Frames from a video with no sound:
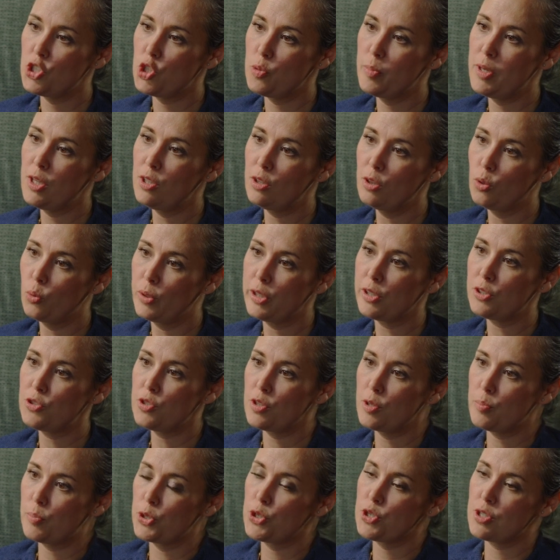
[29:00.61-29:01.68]
to be loyal to
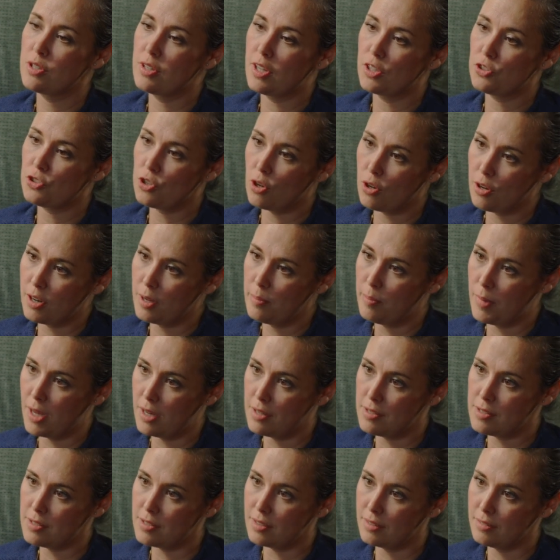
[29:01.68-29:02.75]
the person that taught him
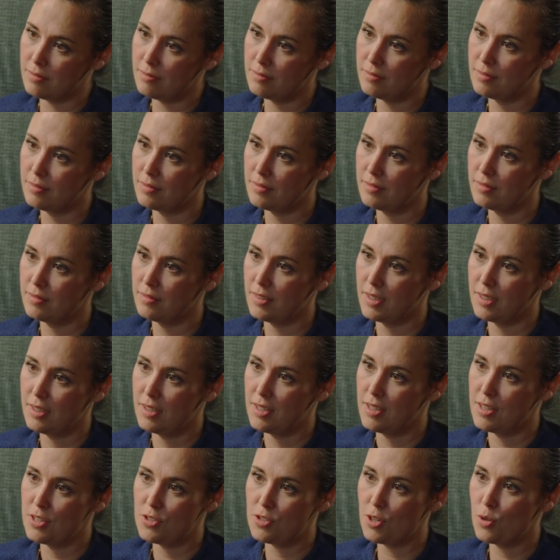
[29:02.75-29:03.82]
medicine.
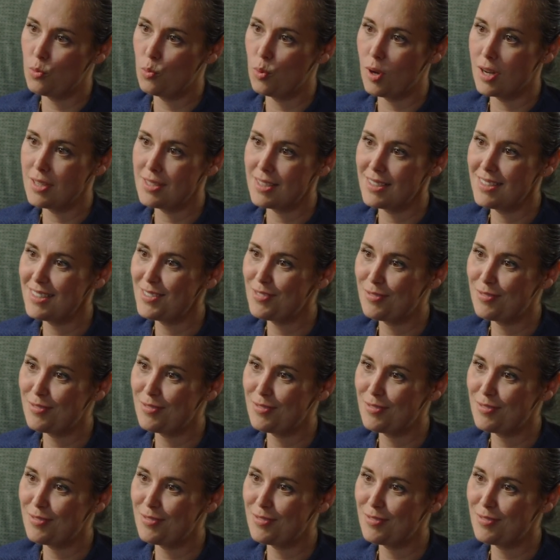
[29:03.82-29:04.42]
So it wasn't